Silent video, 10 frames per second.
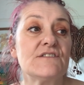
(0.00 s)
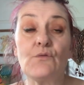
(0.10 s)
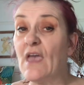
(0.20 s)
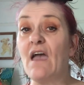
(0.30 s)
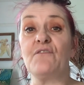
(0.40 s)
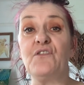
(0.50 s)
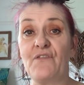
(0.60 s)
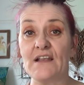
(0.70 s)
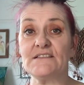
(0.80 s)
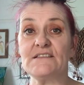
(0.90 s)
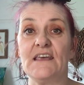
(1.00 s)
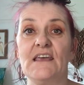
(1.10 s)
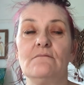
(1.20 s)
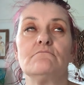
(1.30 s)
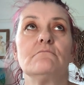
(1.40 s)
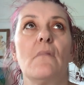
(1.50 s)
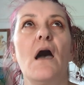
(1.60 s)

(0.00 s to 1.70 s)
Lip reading: so yeah, if you fancy,